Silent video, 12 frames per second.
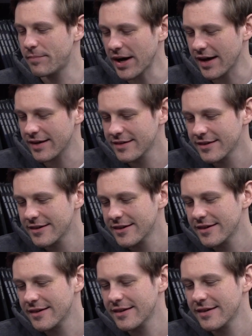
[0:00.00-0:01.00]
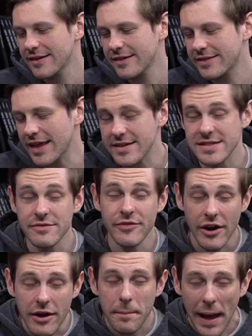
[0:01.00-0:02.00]
But there's some
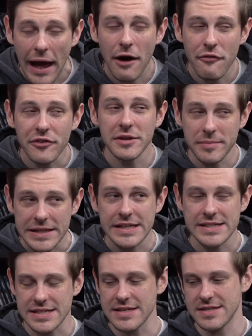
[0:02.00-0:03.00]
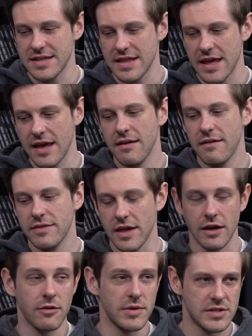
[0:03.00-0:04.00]
very powerful abilities in there
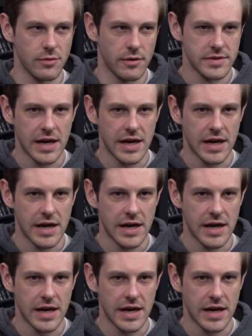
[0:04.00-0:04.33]
that can be swapped